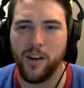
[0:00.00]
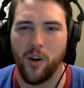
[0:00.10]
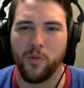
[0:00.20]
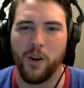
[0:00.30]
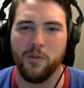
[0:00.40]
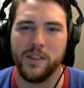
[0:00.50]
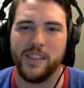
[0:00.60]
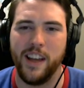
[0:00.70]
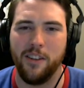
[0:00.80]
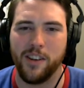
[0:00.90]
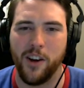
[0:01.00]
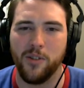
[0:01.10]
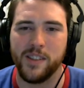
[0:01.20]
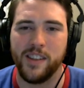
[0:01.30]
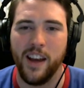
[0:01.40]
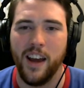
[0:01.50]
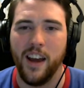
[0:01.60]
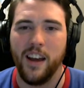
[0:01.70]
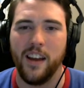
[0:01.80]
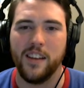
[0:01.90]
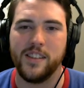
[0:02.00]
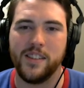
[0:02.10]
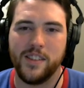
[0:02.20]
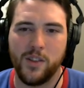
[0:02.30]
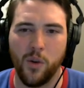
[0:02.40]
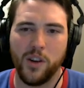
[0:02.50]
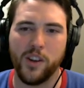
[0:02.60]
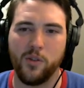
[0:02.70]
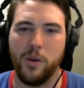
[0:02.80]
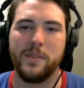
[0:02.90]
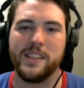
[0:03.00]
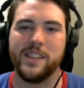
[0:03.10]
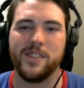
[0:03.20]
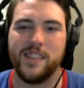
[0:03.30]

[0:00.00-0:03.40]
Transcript: gonna go for it. We'll see how it goes. Sword equipped as your